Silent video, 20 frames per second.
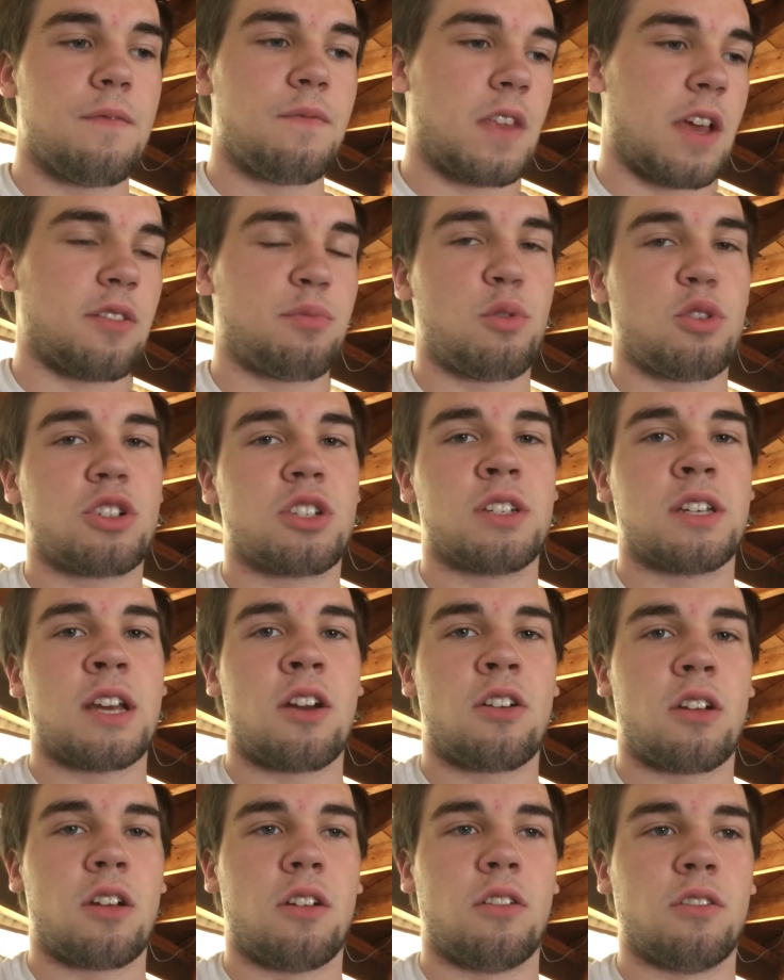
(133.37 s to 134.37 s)
I was pushing
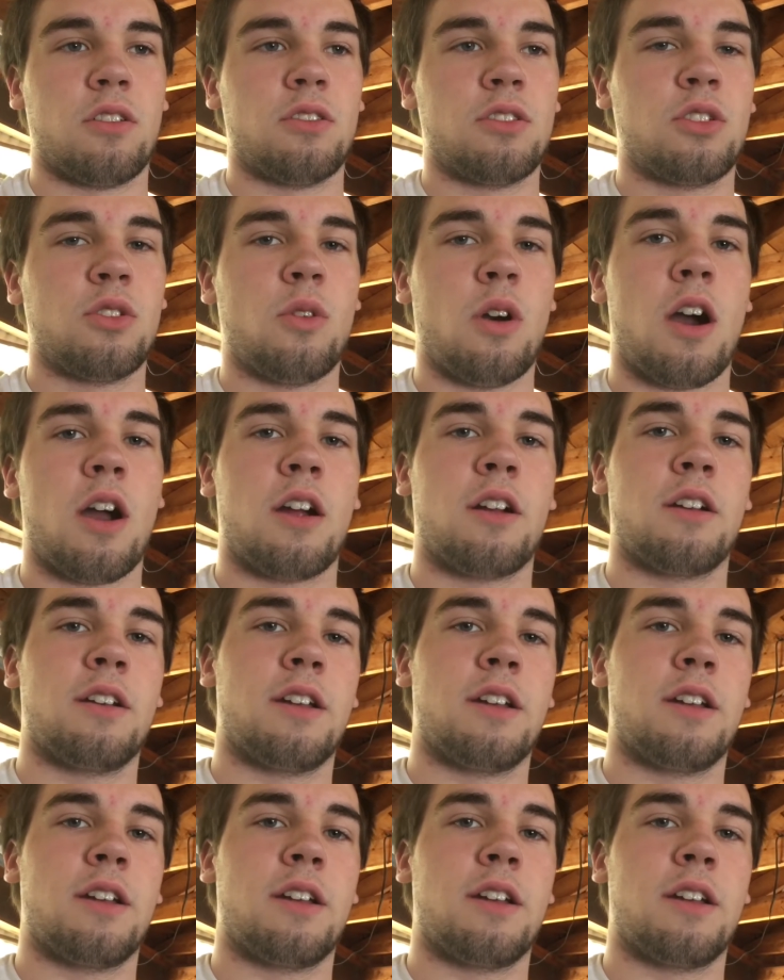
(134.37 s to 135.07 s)
down on it a little too hard,